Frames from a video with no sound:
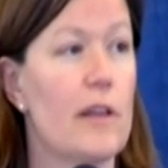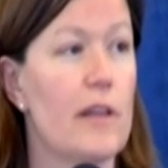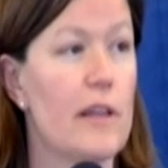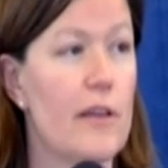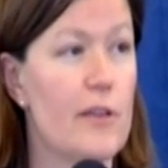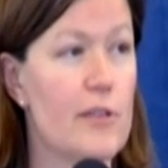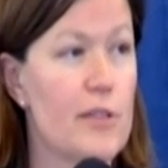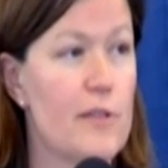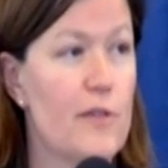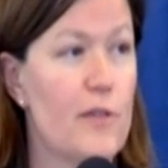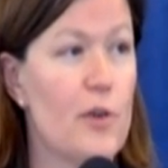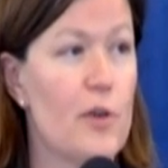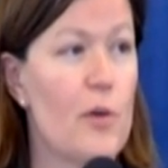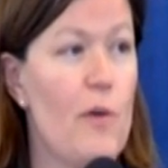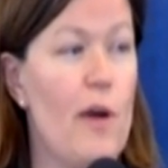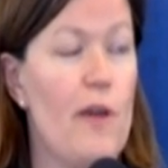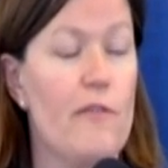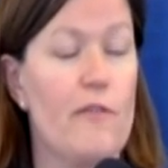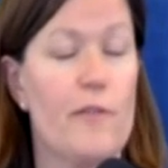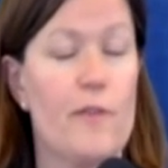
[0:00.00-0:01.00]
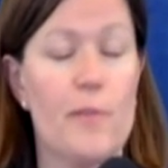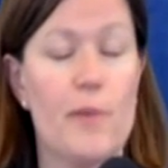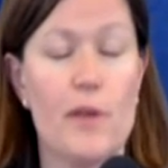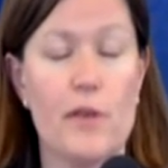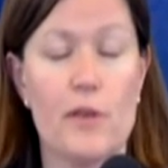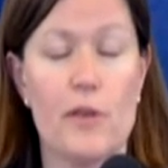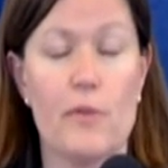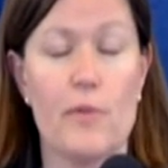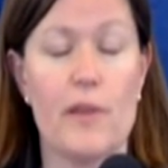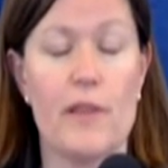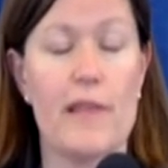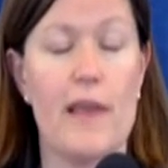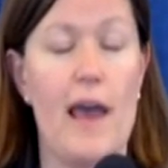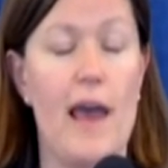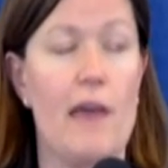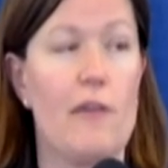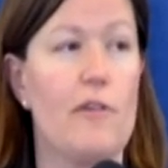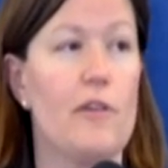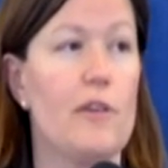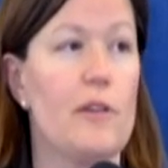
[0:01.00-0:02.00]
And those of you who aren't familiar with the
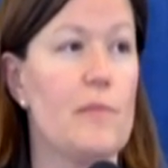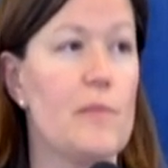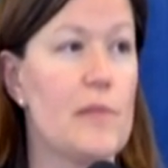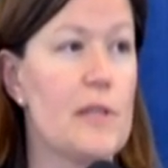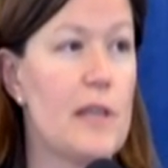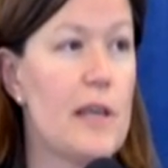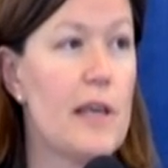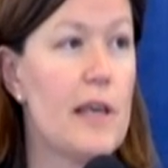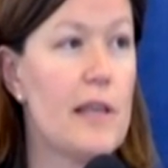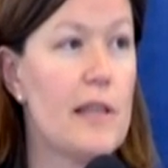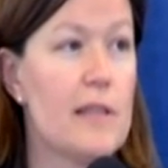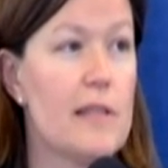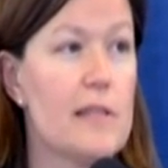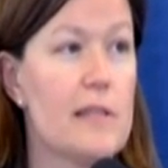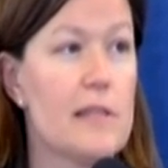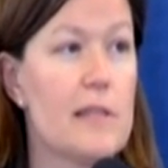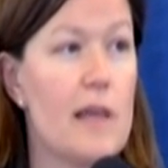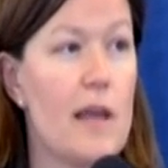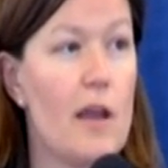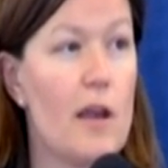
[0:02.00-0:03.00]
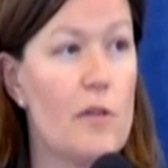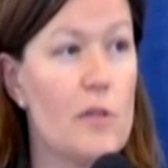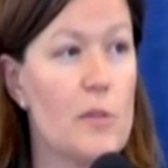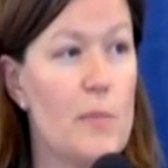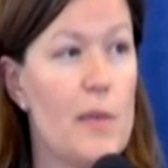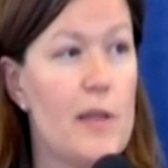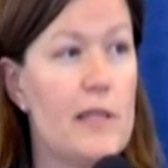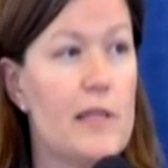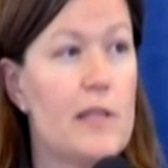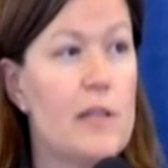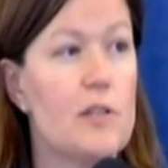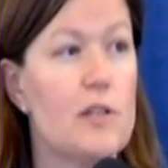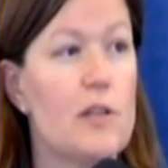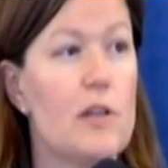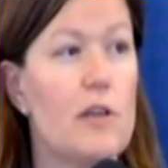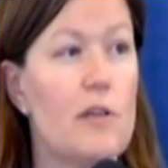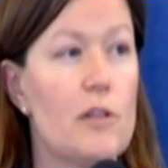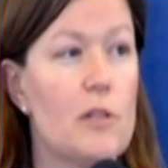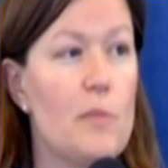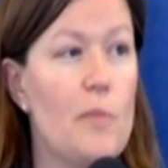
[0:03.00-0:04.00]
acronyms, this is the Aerospace
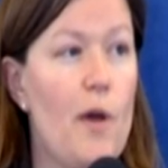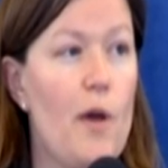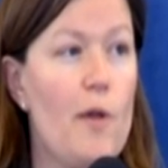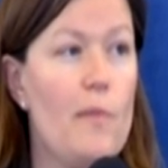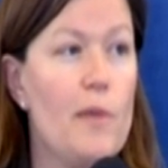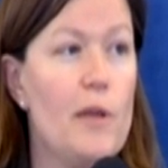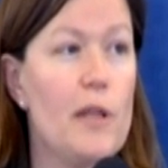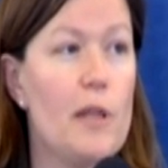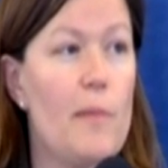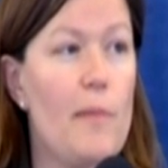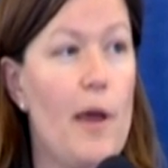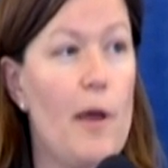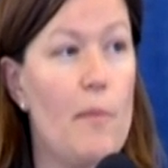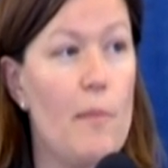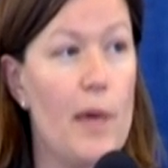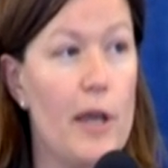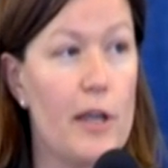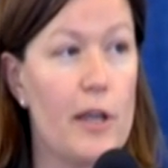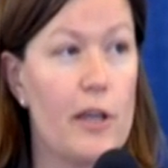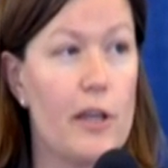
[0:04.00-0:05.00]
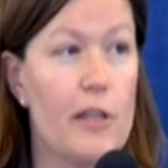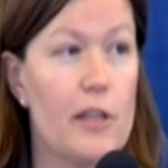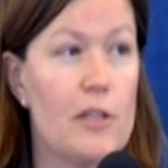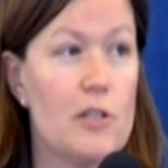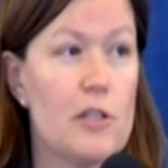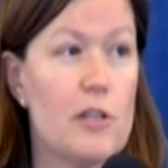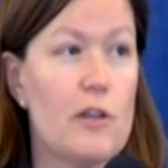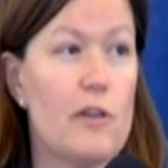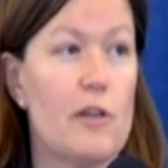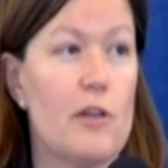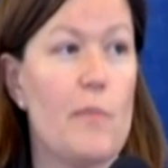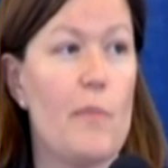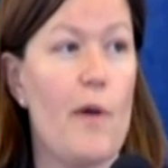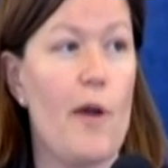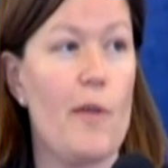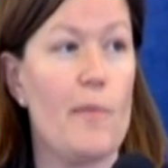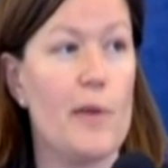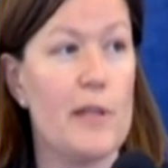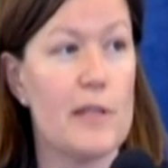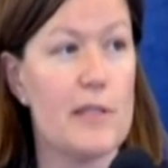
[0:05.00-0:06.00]
Engineering Department, the Biomedical Engineering
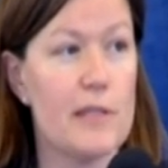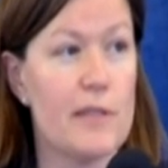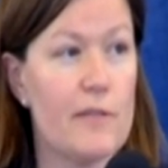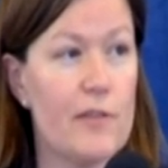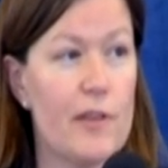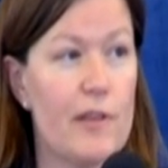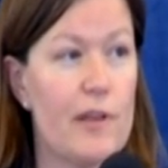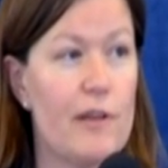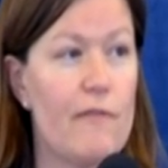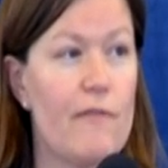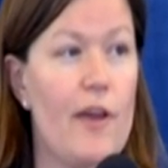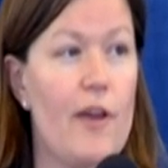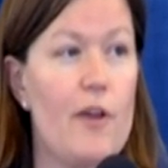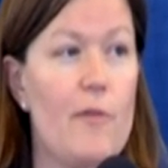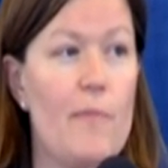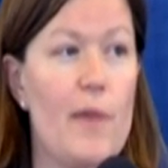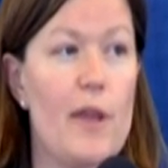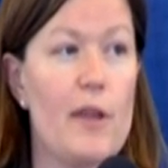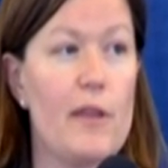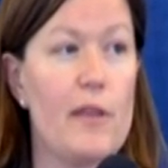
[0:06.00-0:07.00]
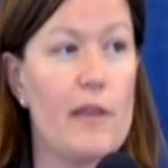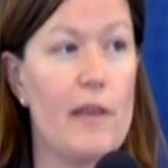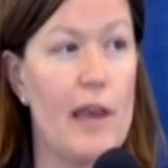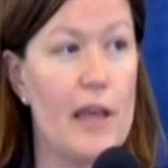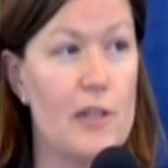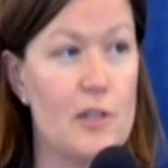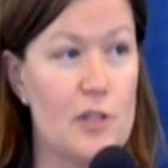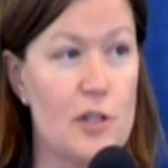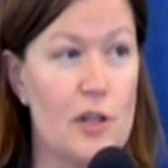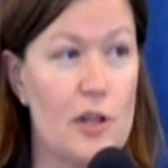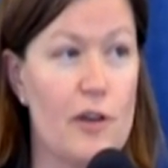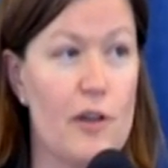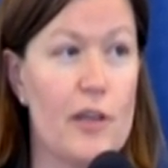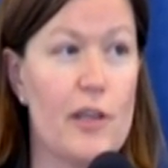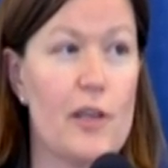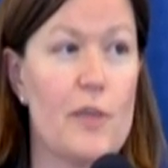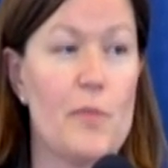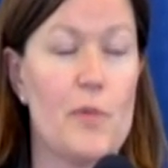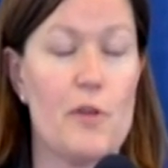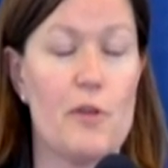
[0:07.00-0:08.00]
Department, Civil and Environmental
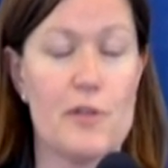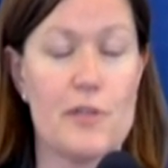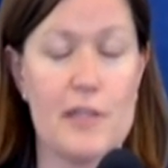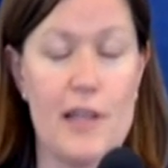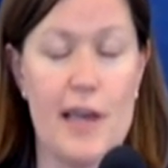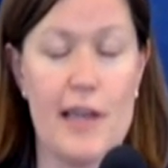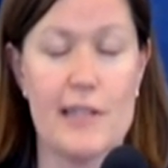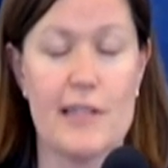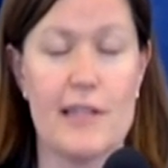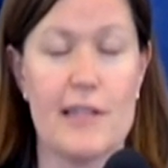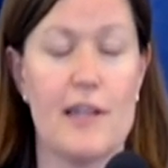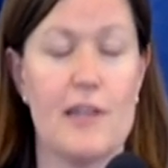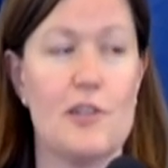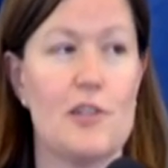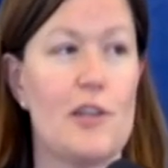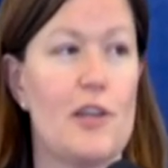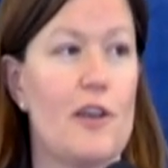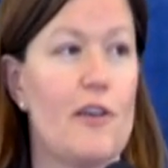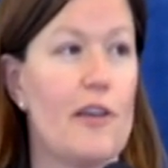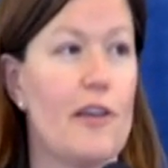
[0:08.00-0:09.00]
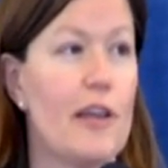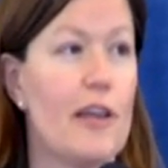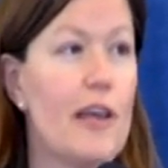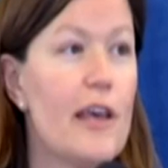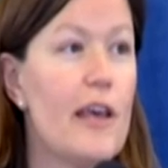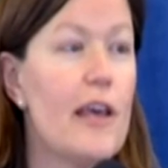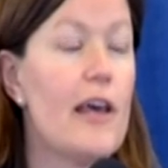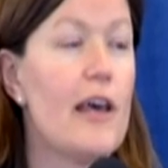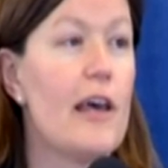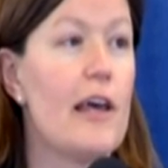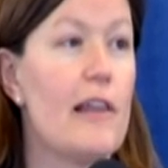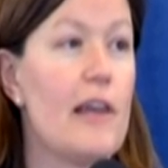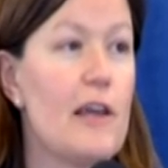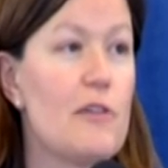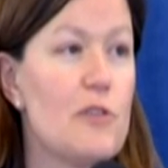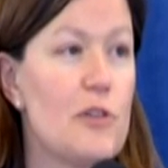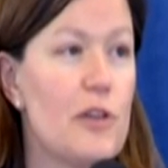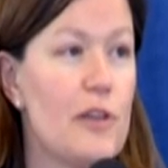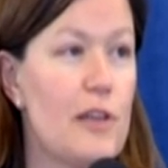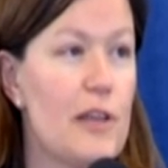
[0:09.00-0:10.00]
Engineering, Computer Science and Engineering,
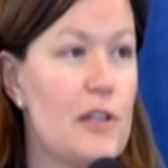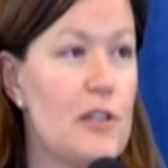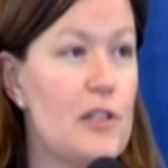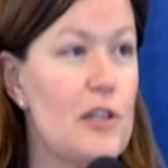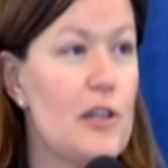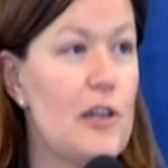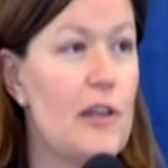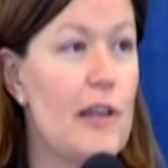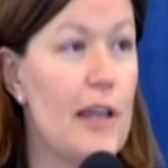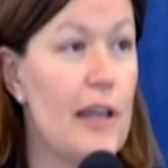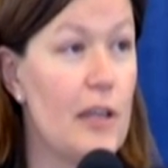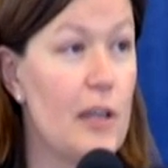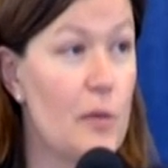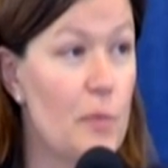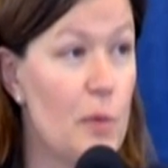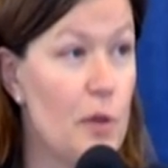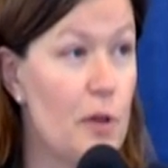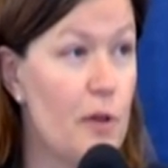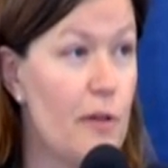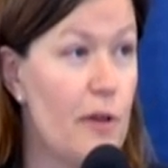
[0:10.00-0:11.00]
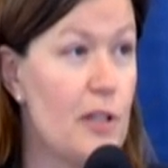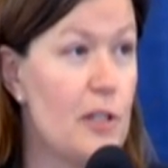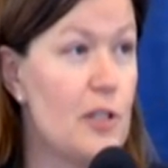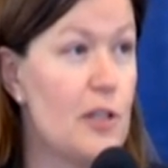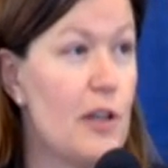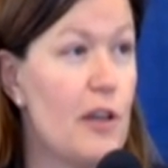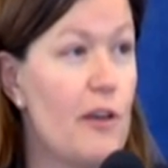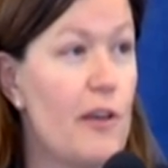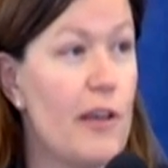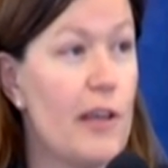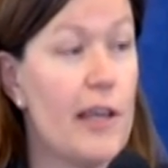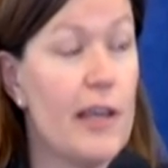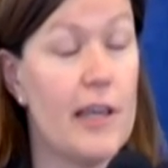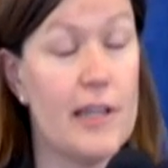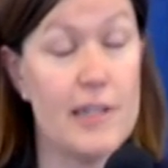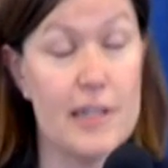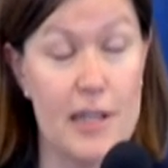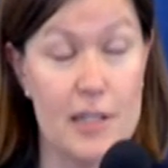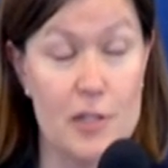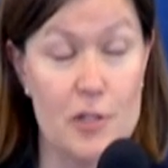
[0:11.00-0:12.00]
Electrical and Computer Engineering,
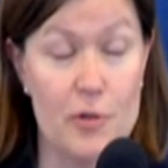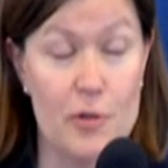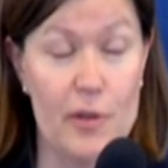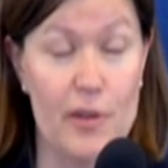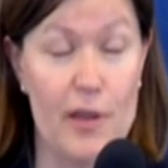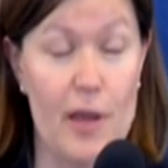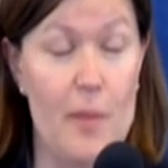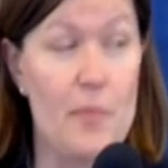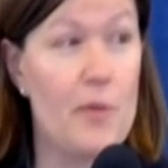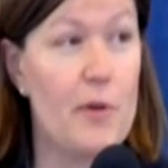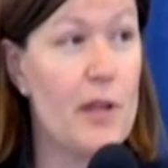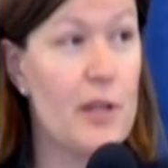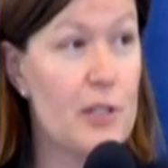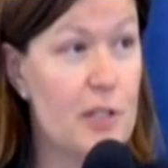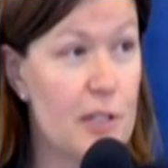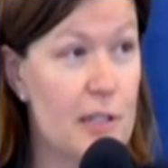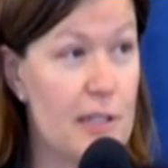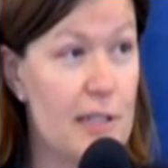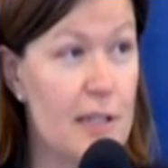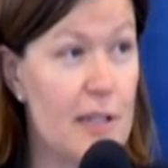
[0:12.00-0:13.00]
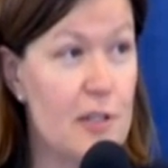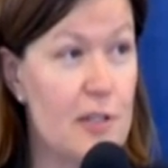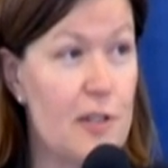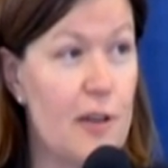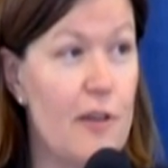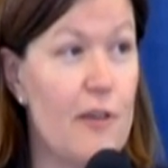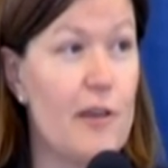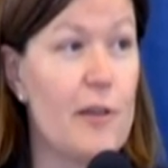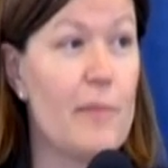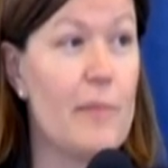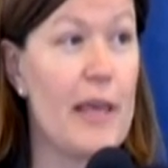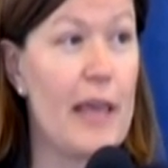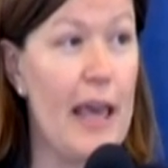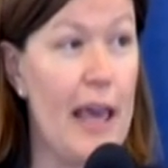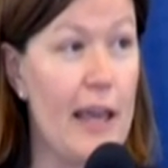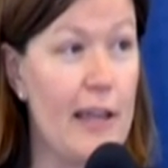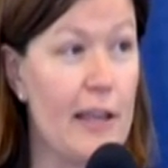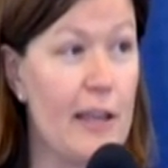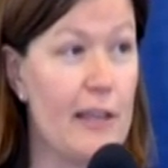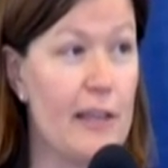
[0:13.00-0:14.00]
Industrial and Operations Engineering,
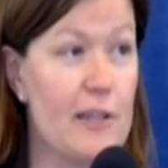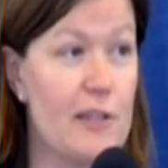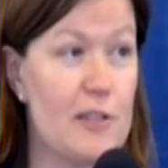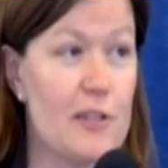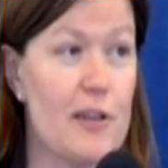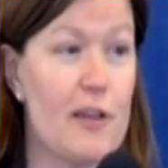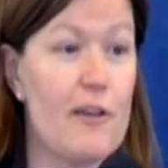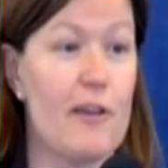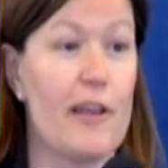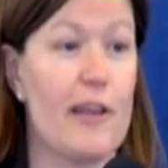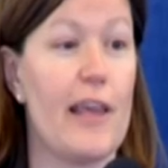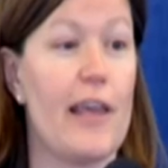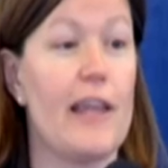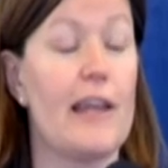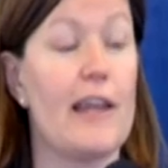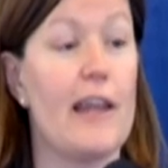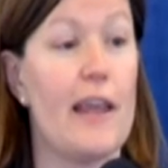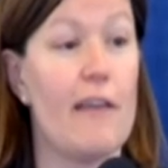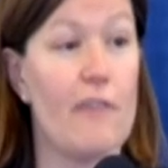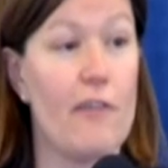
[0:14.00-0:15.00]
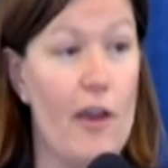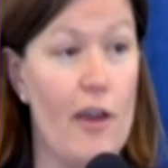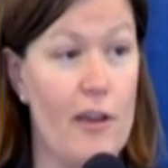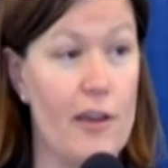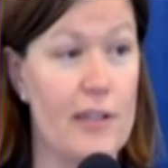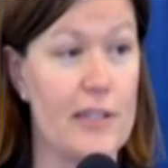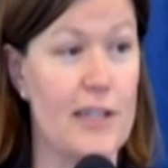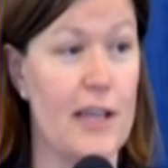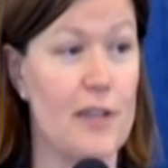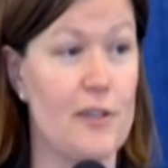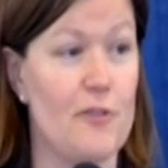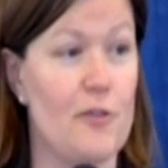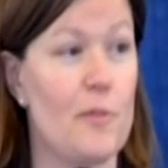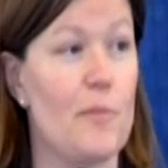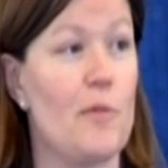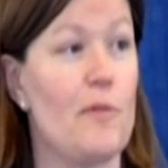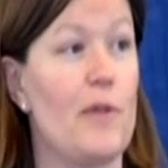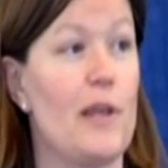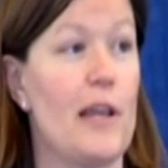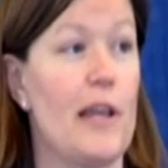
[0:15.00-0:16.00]
Mechanical Engineering, and Naval Architecture and
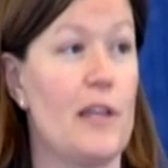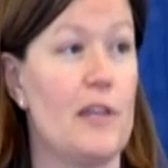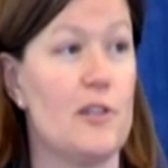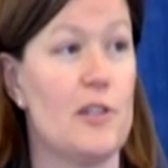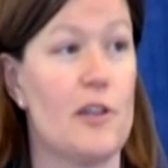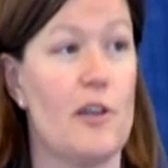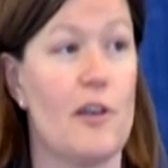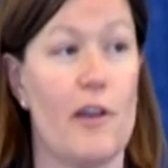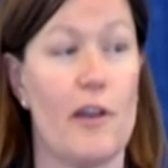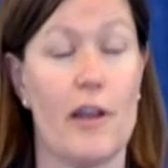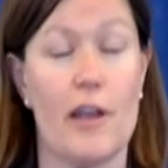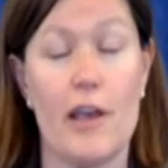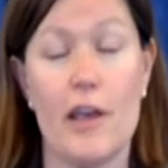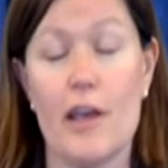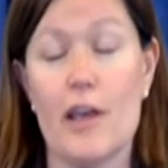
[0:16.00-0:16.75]
Marine Engineering.